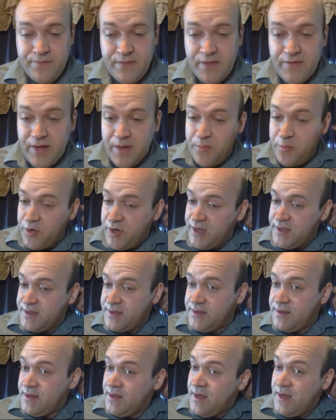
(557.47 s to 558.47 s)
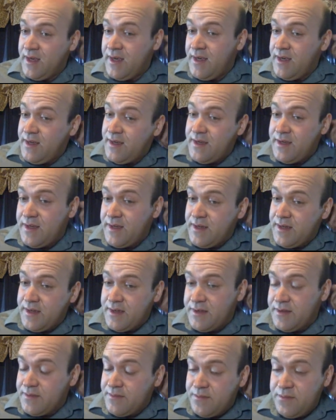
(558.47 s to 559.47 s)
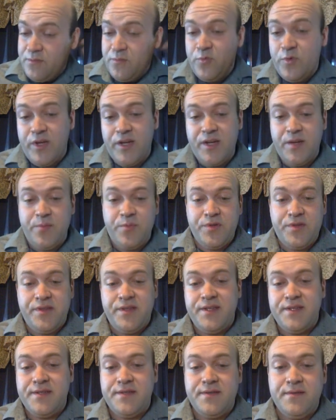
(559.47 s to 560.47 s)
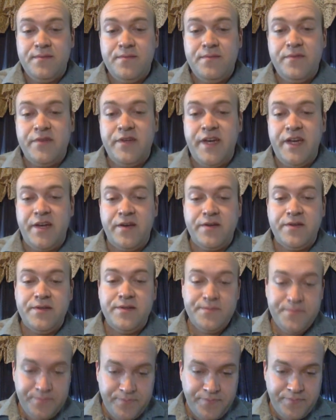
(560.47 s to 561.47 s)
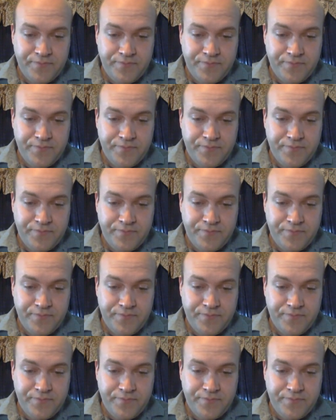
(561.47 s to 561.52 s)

evaporates, and we end up with these layers.